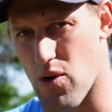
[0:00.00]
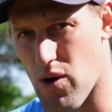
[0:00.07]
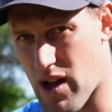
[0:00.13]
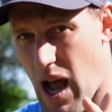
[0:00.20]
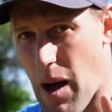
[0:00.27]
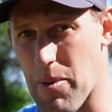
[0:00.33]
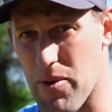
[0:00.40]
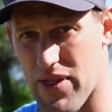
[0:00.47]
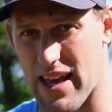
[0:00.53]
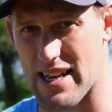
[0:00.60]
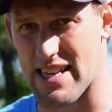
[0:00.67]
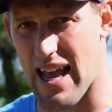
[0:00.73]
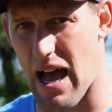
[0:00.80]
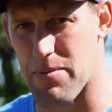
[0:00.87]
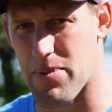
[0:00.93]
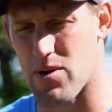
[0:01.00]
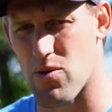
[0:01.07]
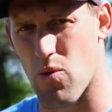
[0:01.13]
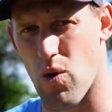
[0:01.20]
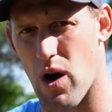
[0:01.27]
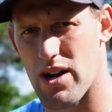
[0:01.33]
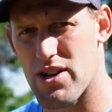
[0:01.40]
a couple things
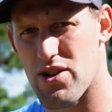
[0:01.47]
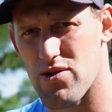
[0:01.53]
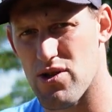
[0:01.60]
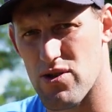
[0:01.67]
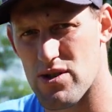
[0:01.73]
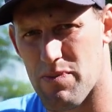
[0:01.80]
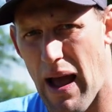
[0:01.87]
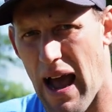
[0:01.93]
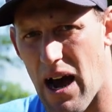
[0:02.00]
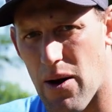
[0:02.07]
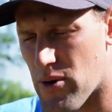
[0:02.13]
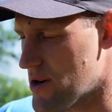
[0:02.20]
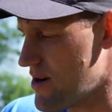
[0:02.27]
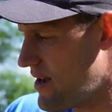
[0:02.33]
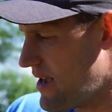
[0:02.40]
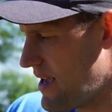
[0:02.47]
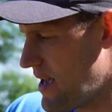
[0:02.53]
happen. One, you lose power,